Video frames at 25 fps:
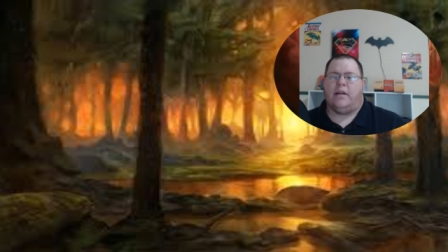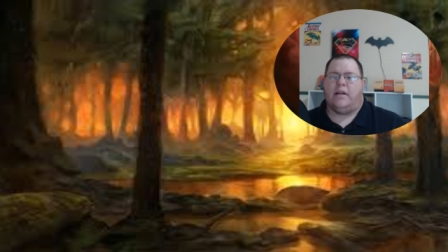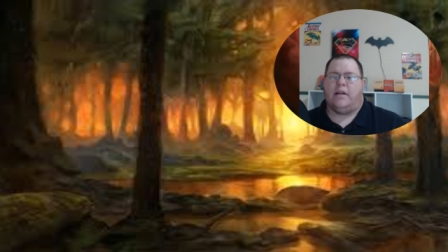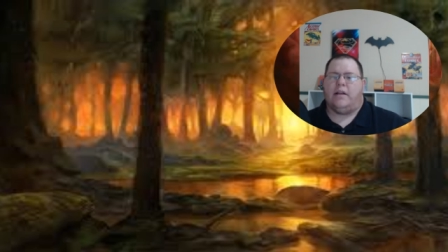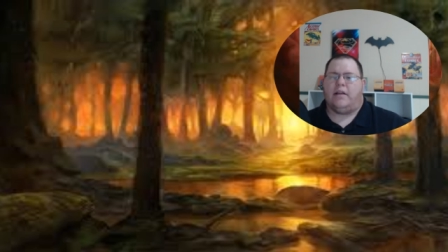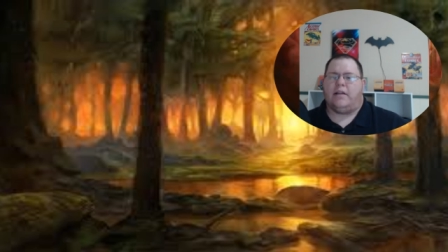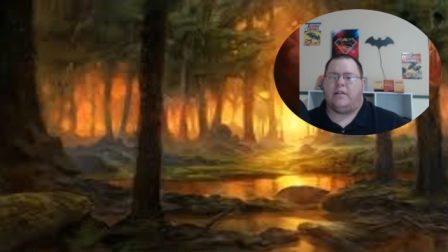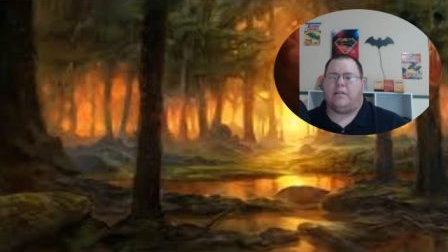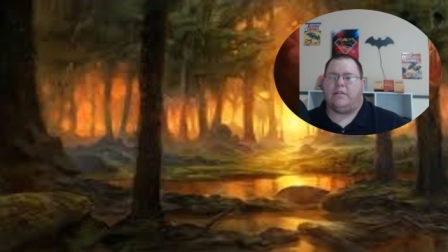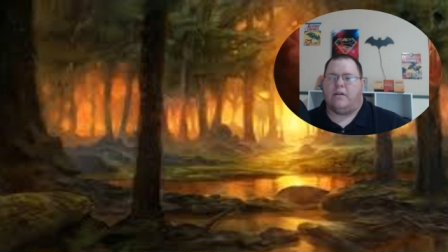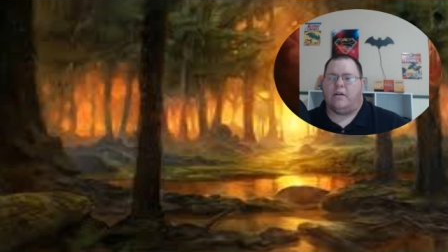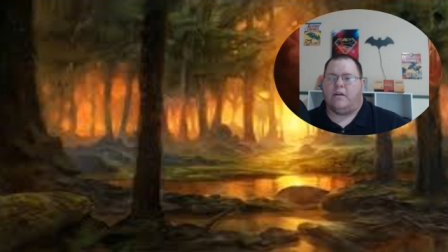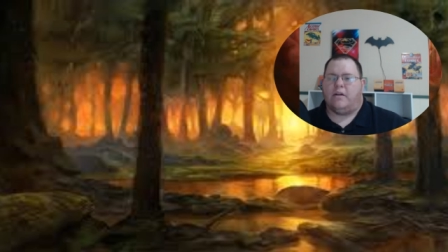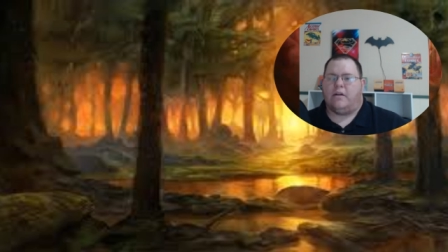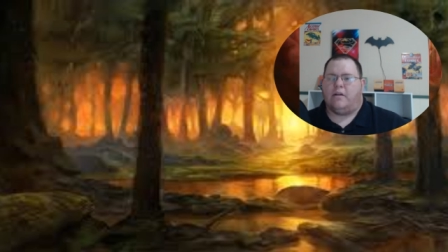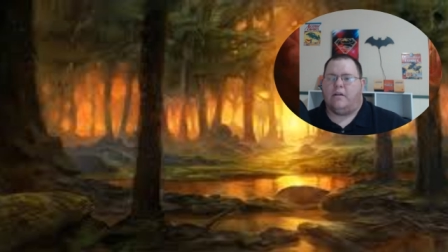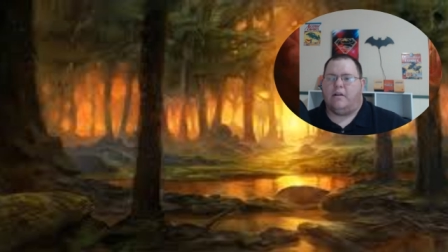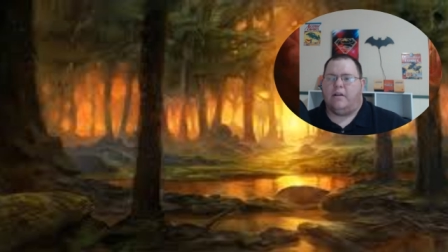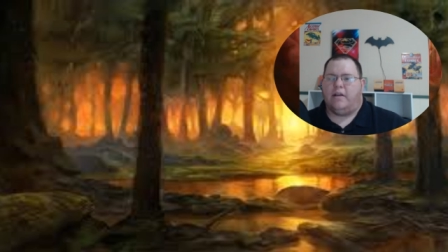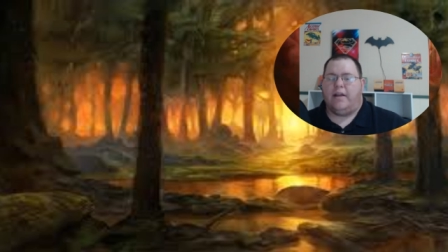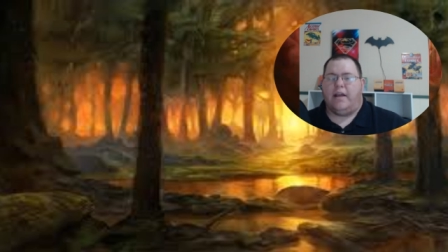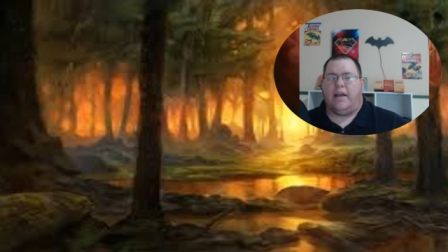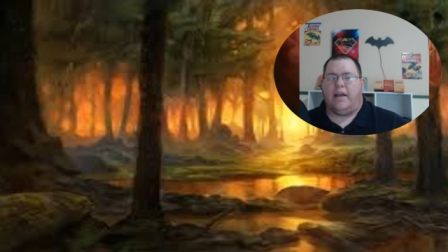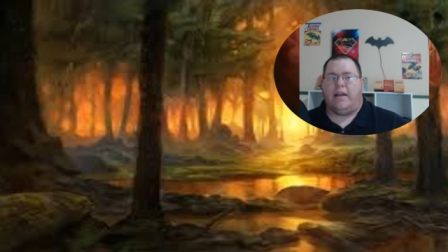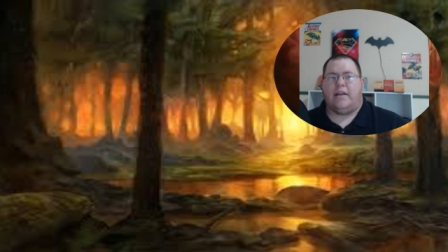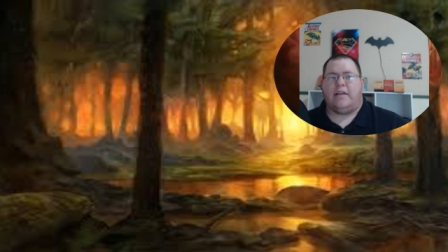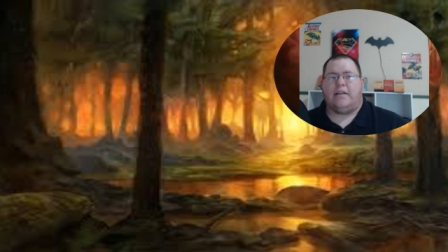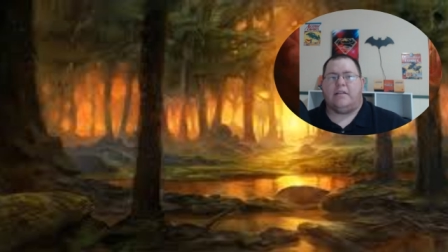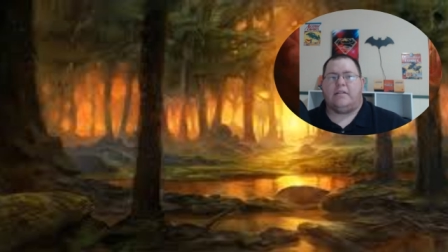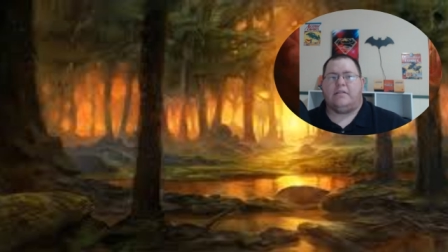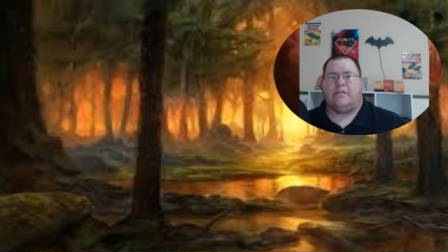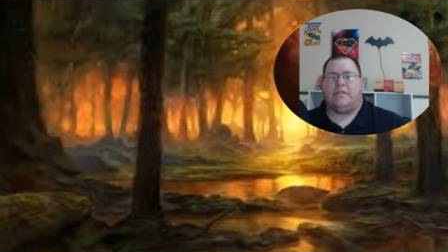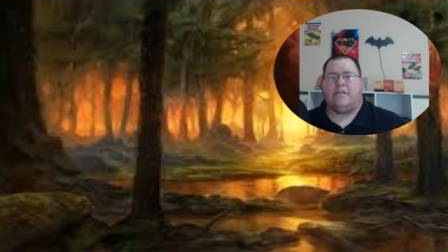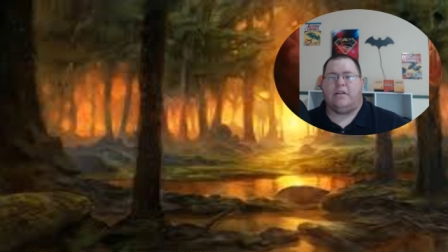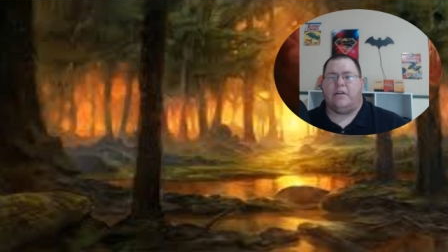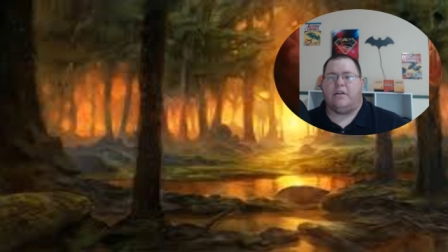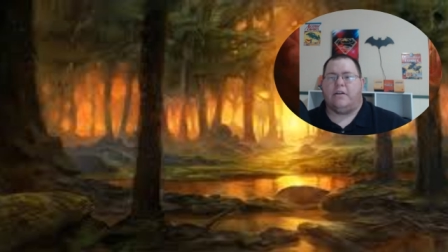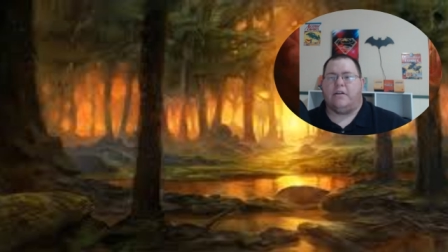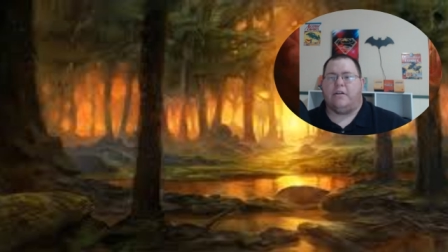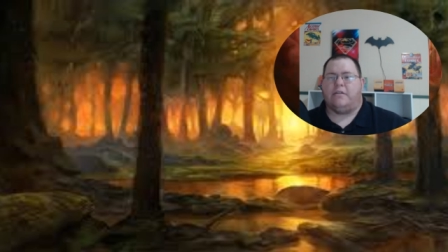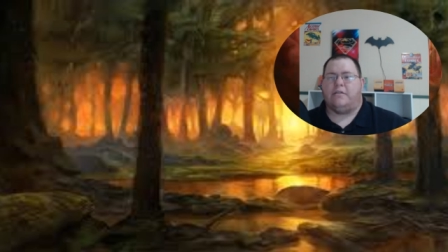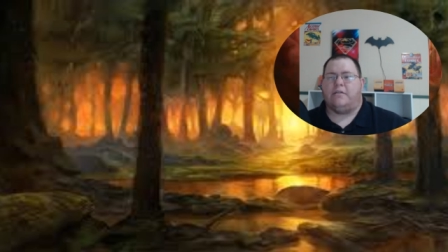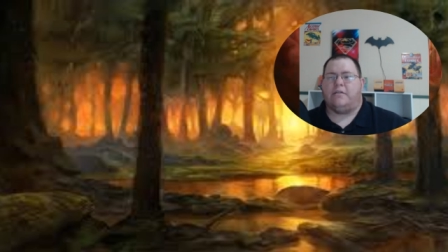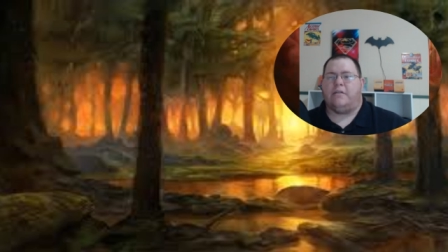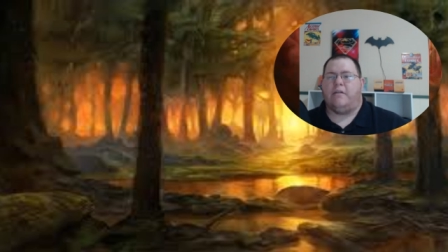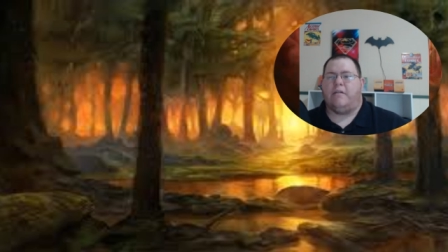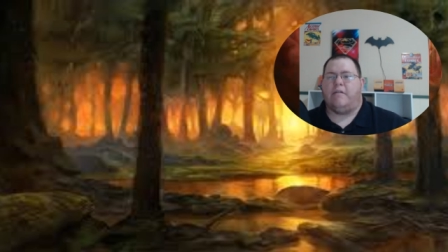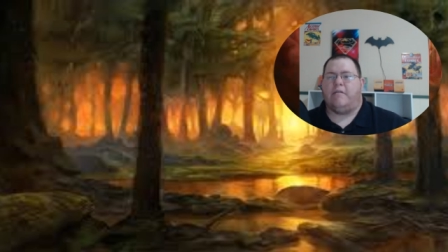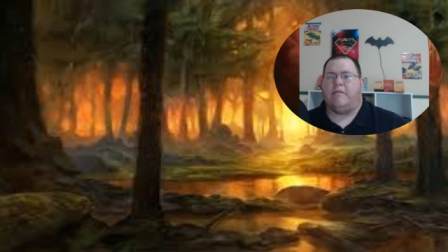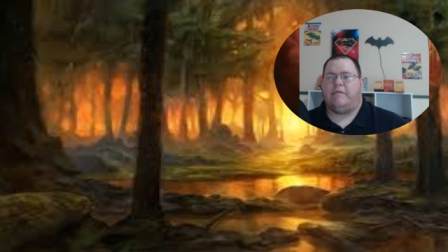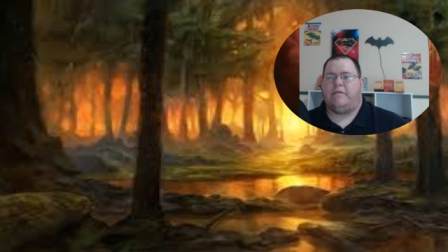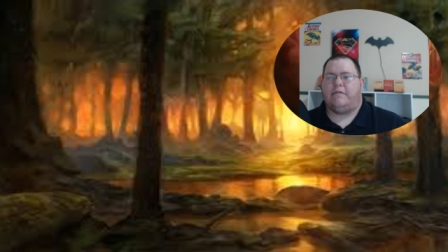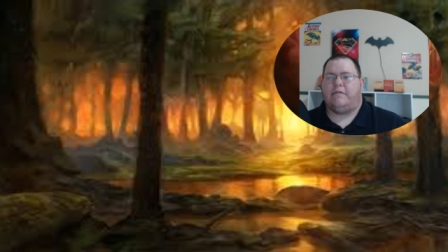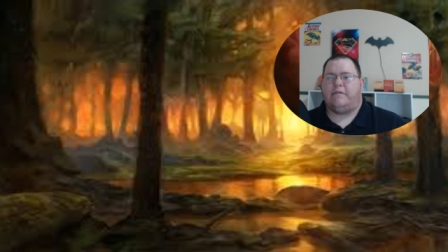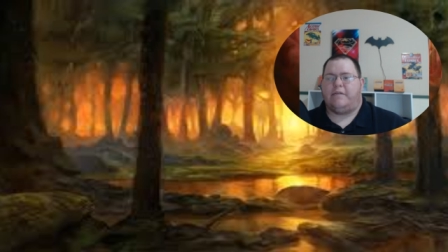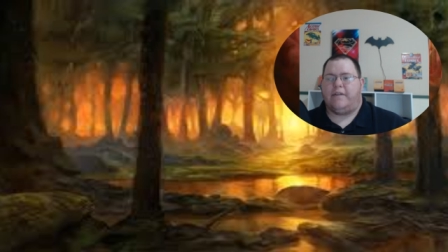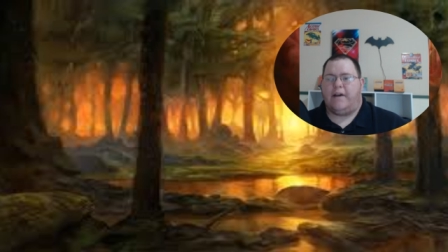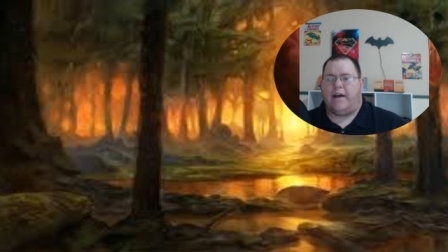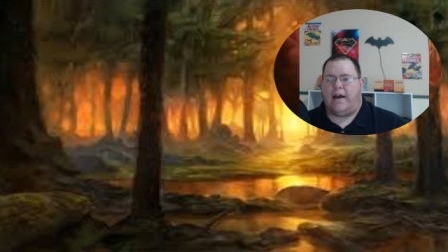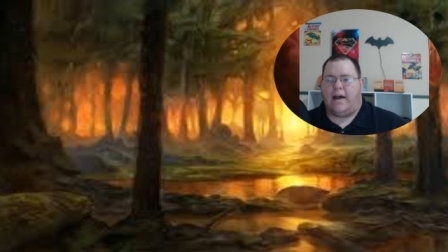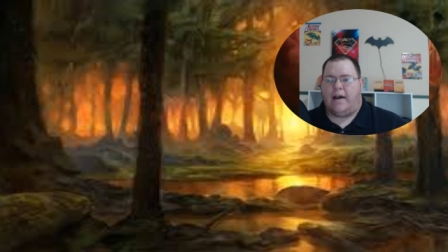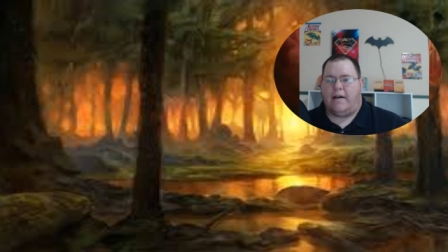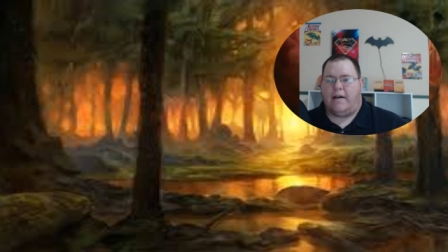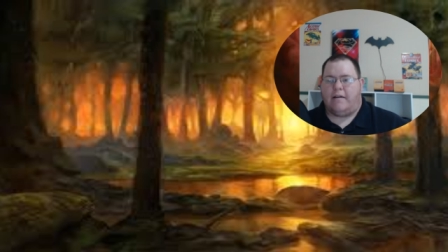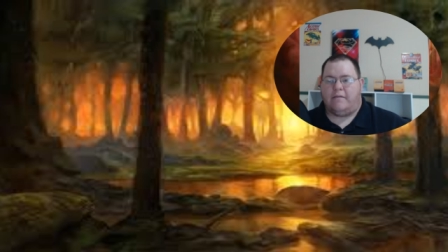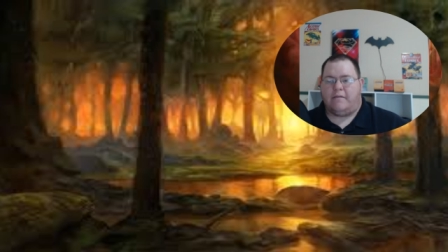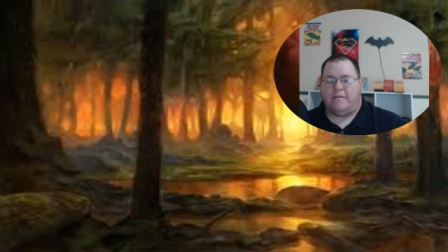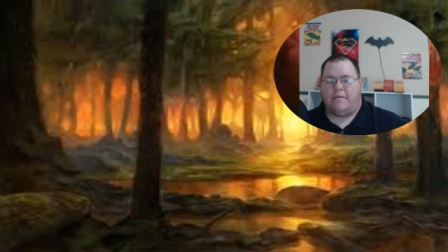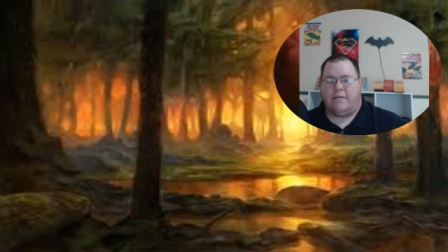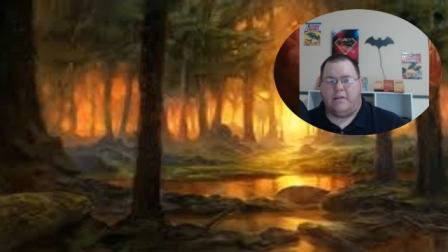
as early as turn 5?